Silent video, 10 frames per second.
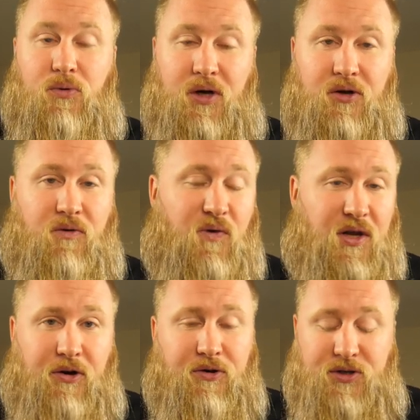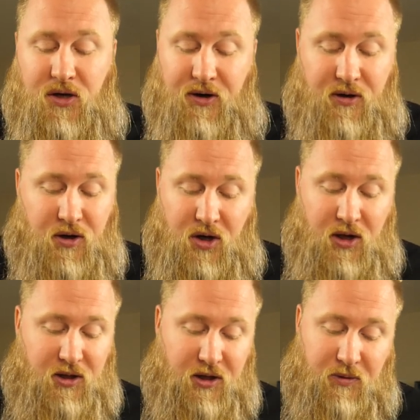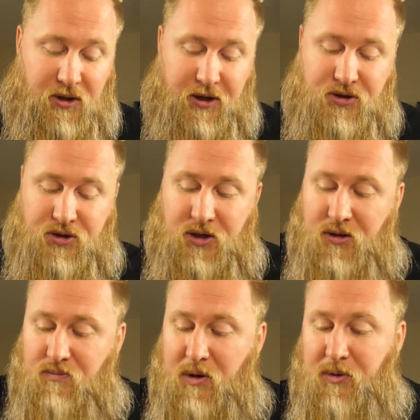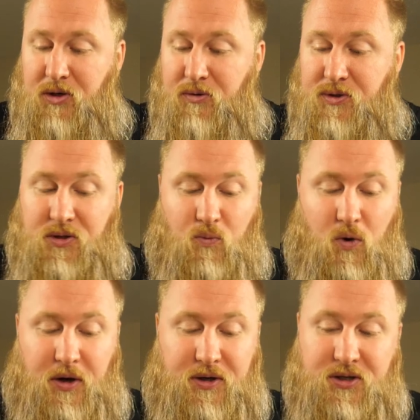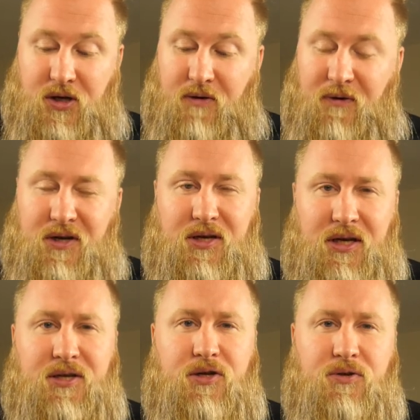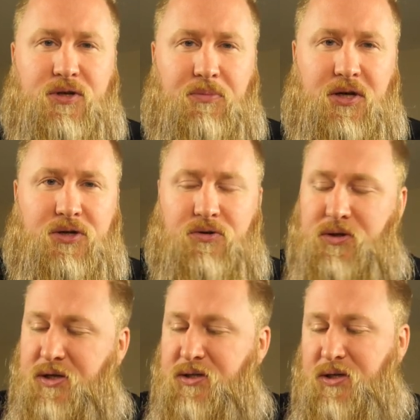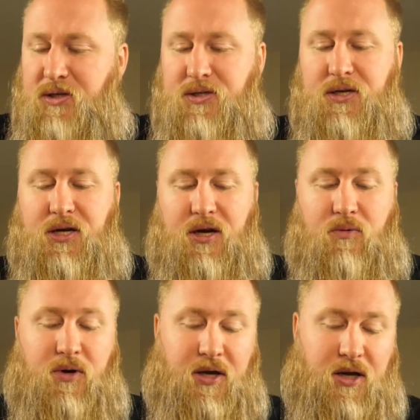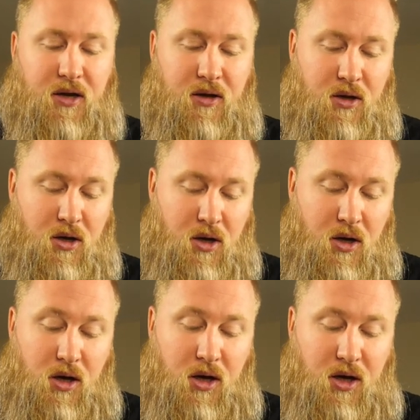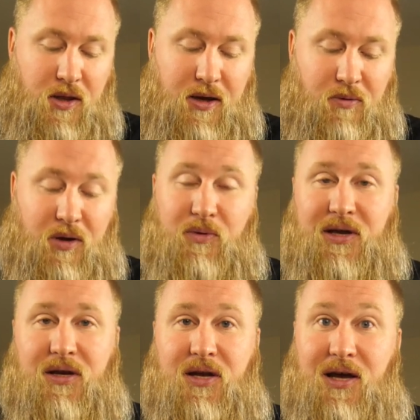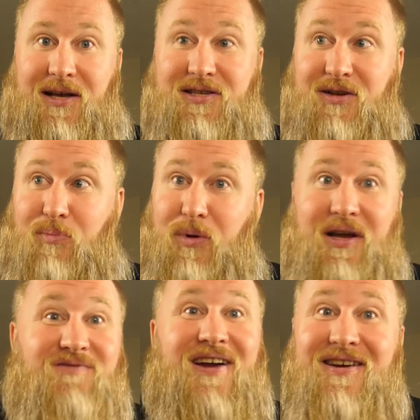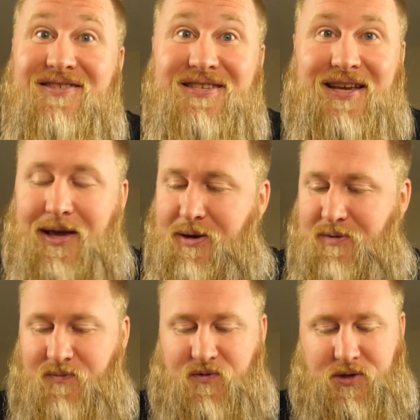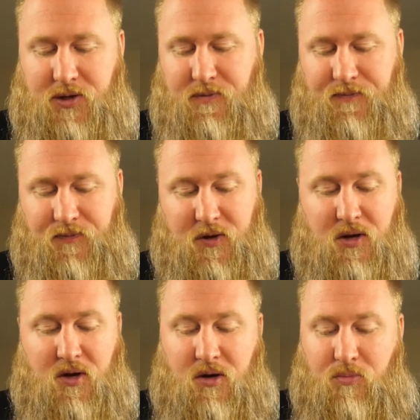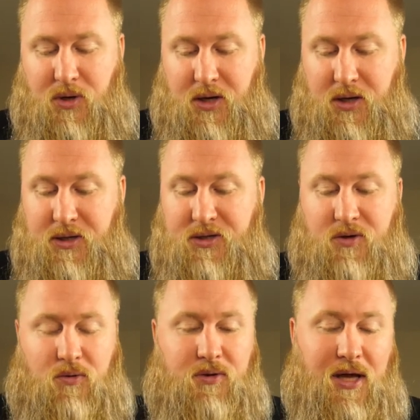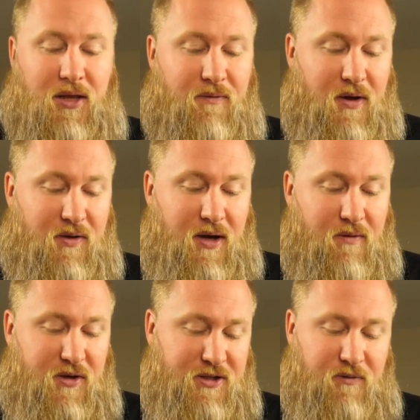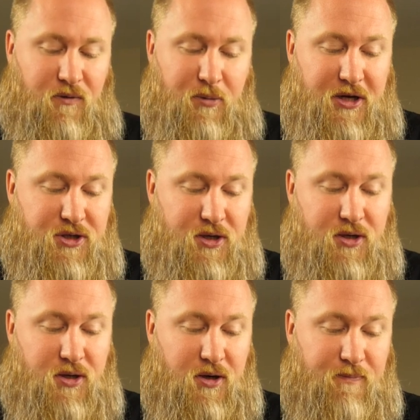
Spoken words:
We're going to do videos on liquid nitrogen, maybe doing some water stuff. I need to do some initial testing to see kind of what I get. That way we can start breaking records again. So, but it's cool. I love how they have this information.